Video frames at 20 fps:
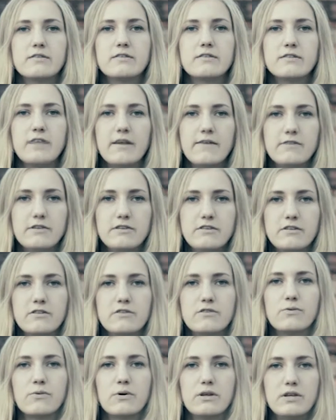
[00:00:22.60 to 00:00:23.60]

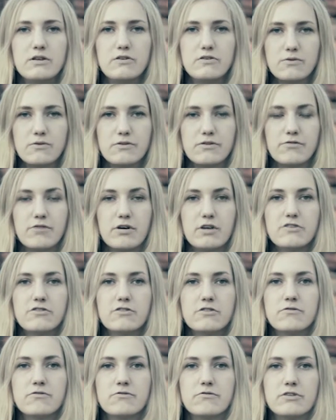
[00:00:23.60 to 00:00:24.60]
1722, the
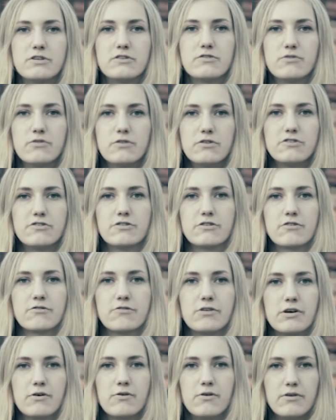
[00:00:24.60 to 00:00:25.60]
Russian researcher
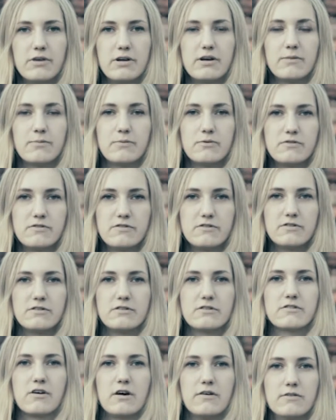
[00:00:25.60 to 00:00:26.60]
Grigory
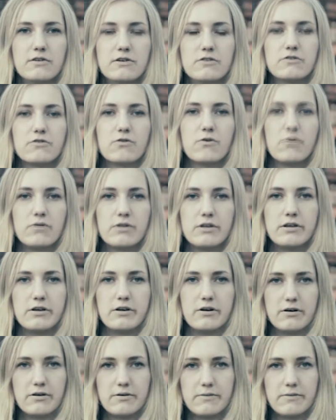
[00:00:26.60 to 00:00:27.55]
Kapustin discovered coal here.